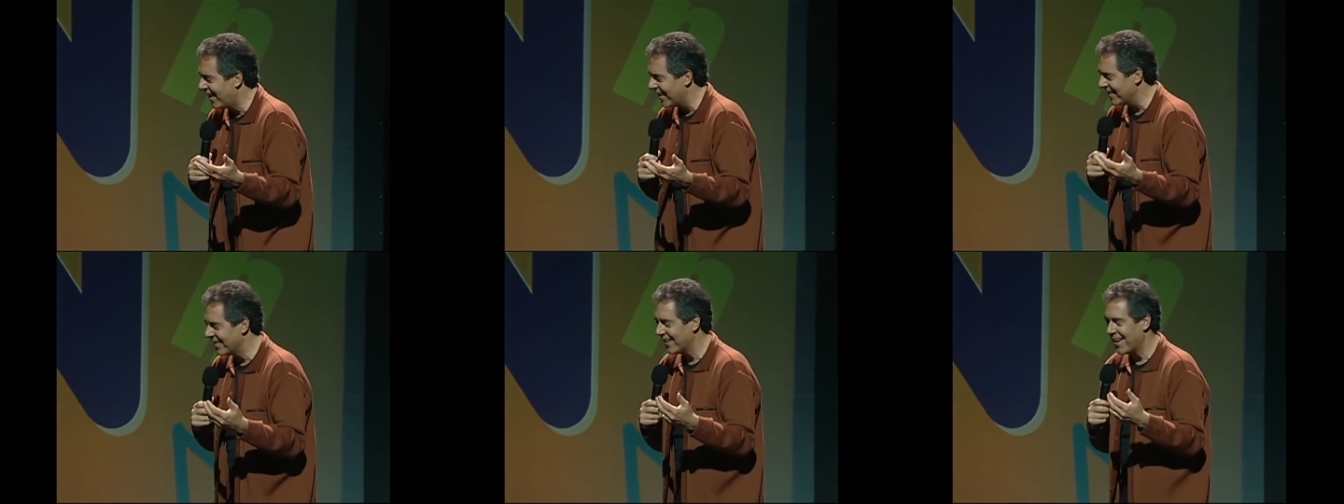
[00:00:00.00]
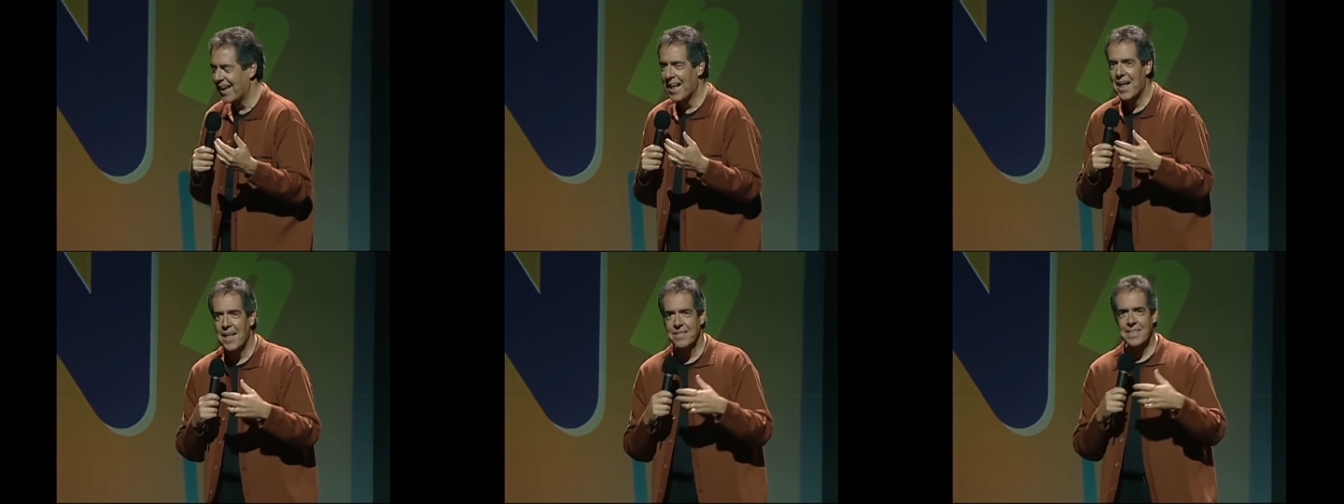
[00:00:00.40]
and
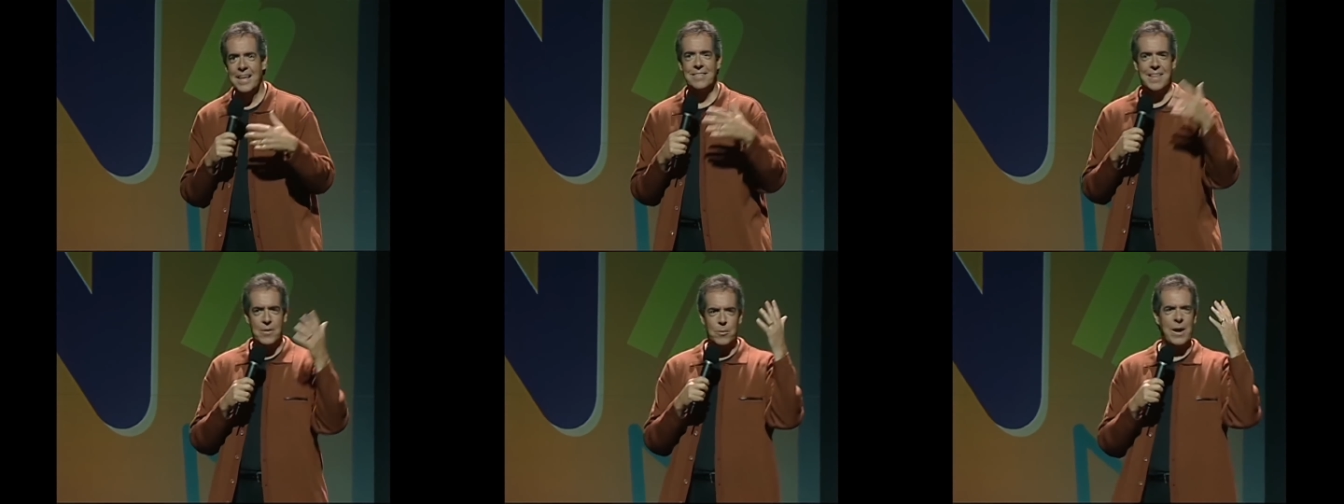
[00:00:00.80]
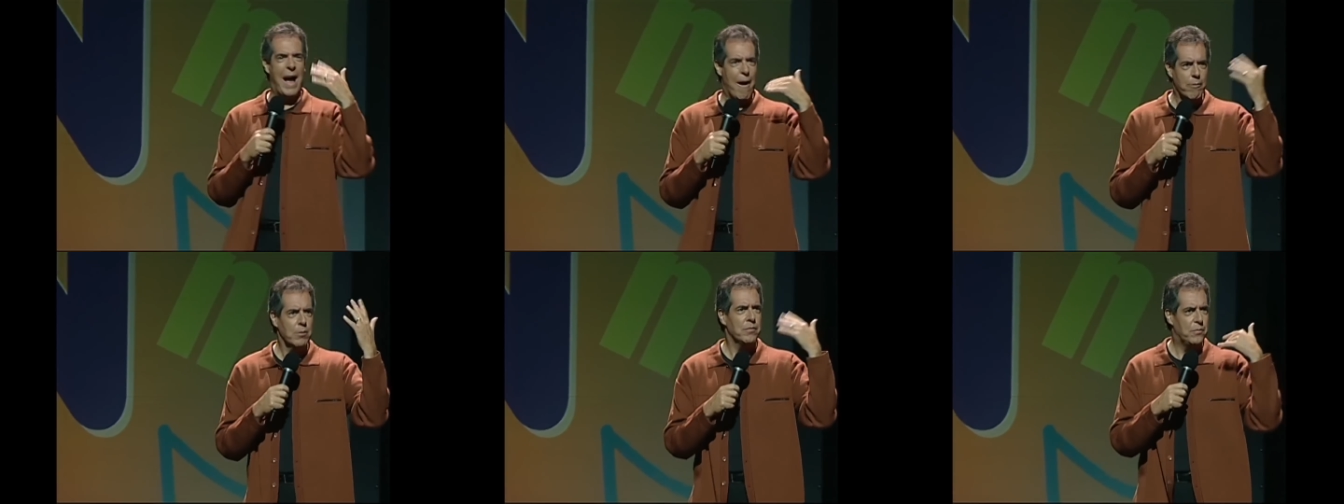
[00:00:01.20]
they, they were
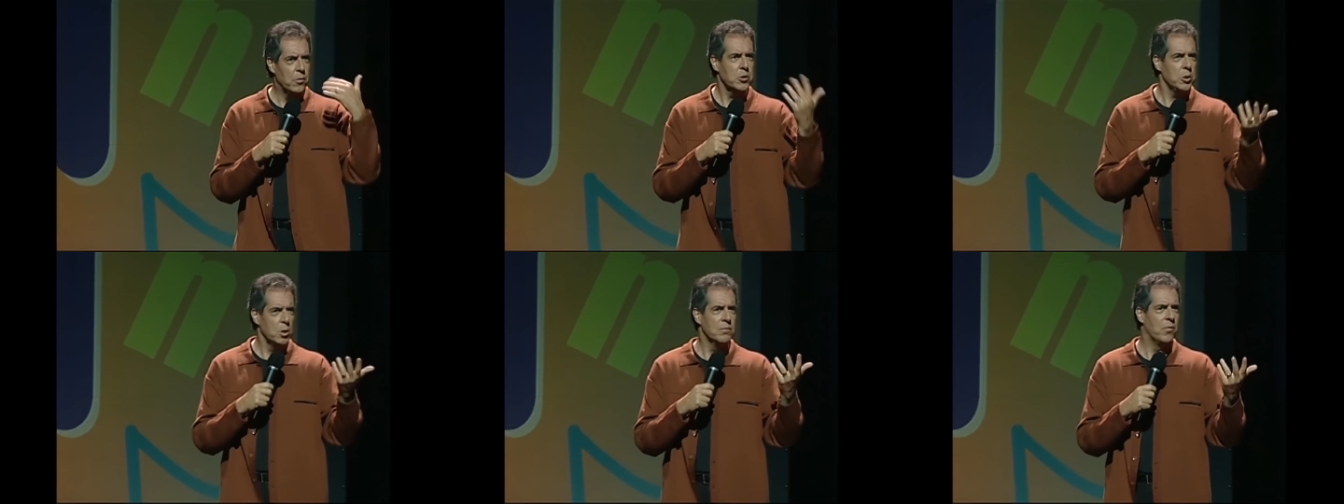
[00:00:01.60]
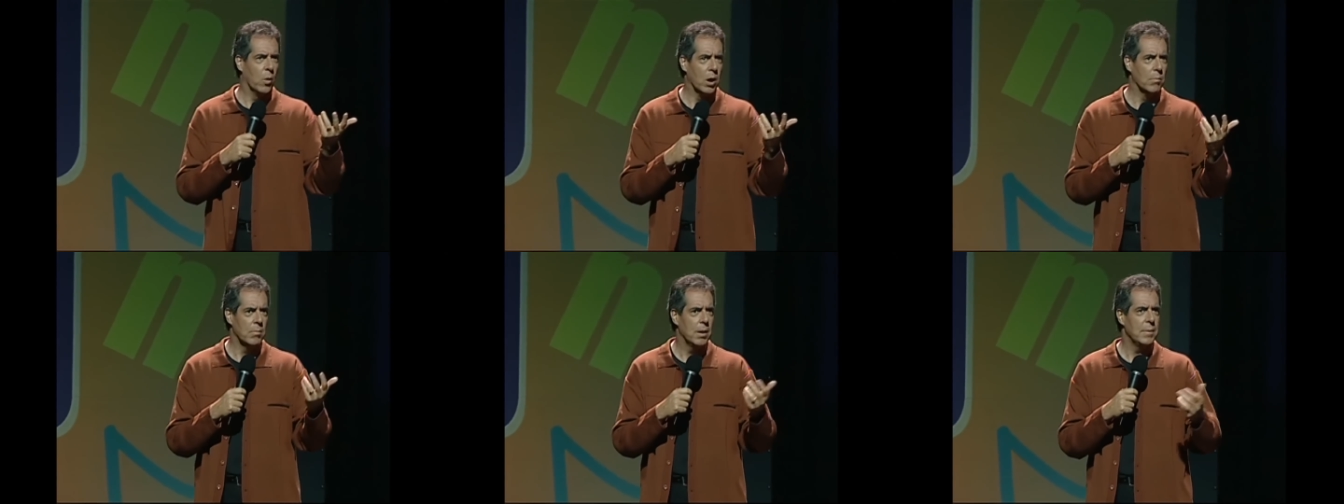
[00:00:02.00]
out of full
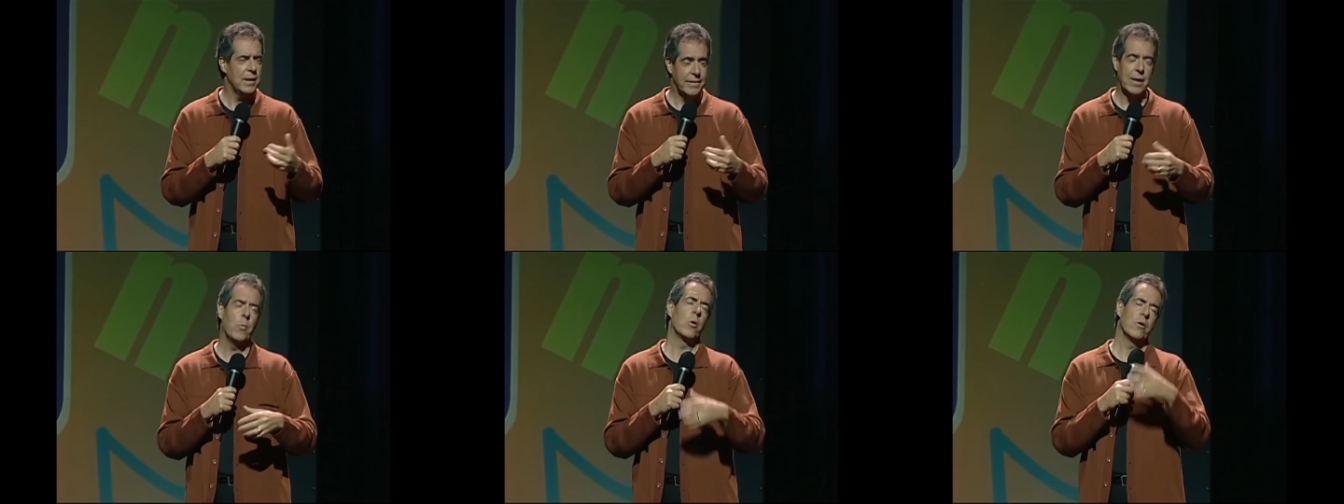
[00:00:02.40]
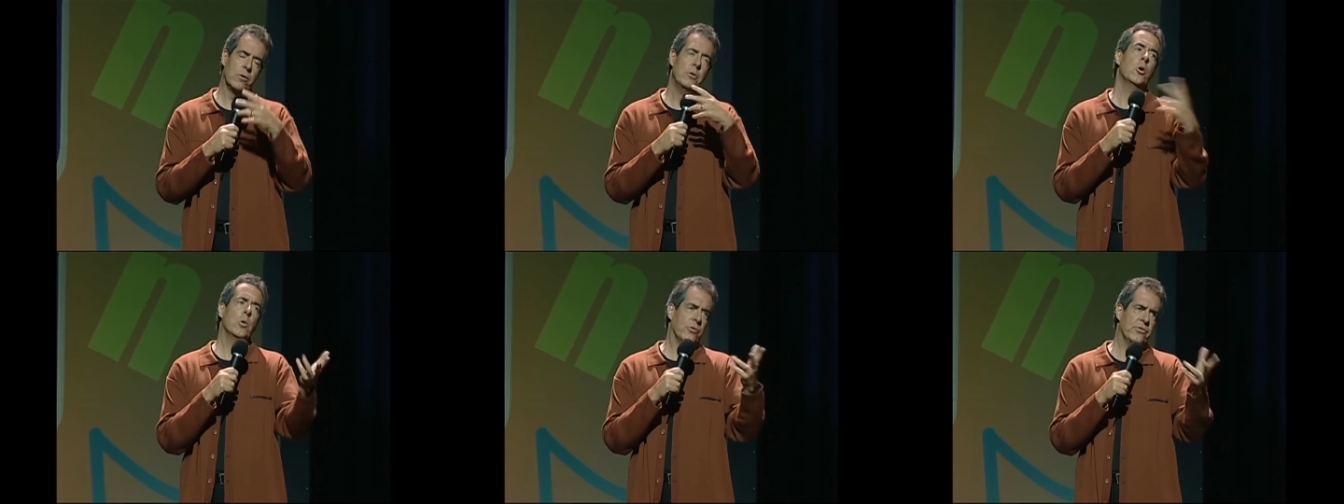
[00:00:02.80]
uniform. I mean, they weren't
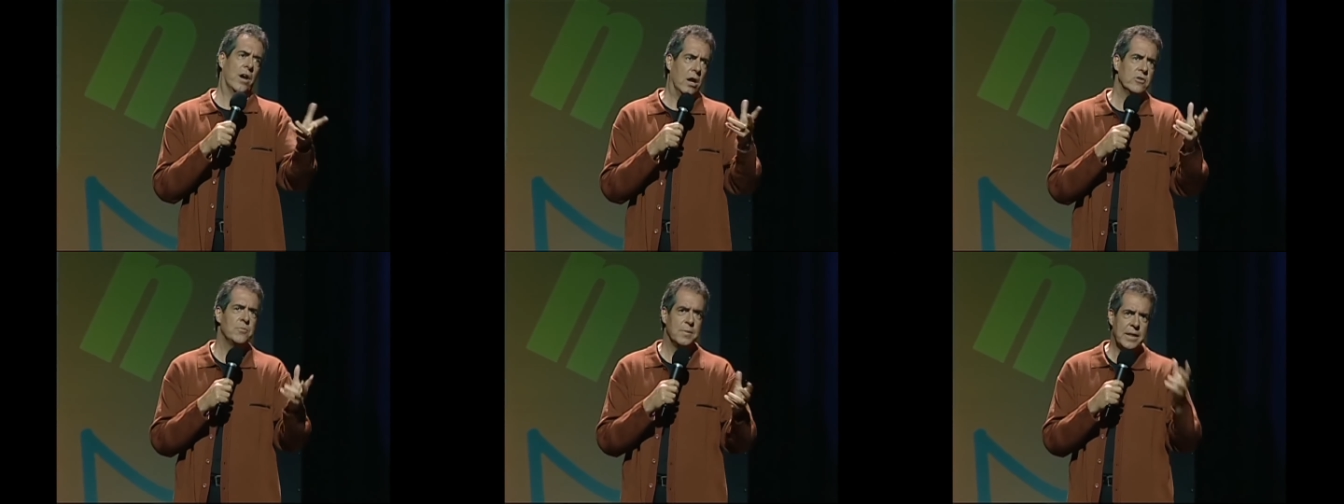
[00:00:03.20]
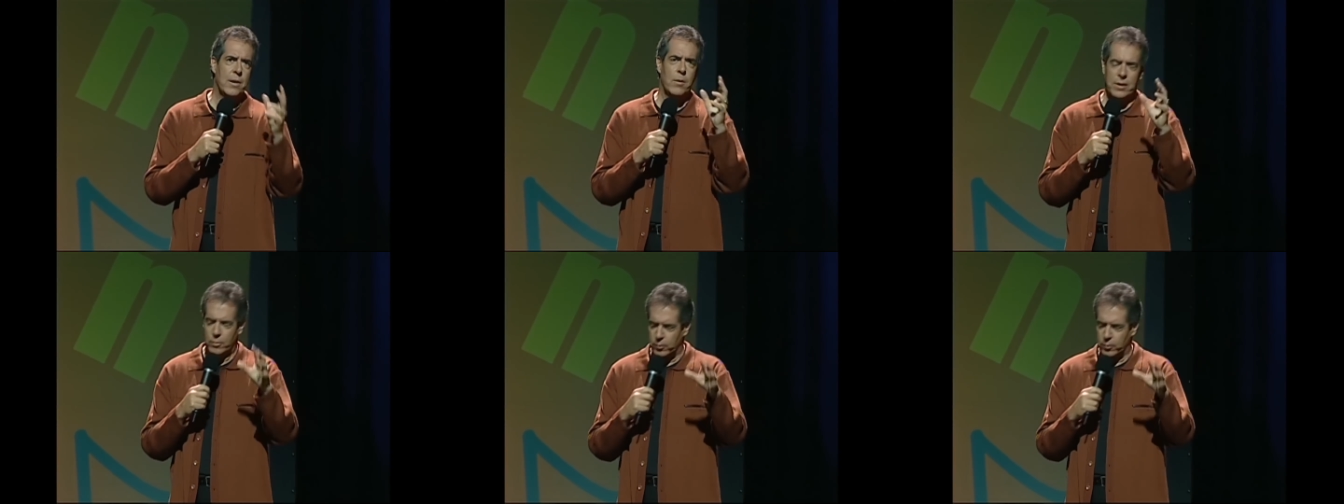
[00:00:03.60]
nudist nuns, but they were,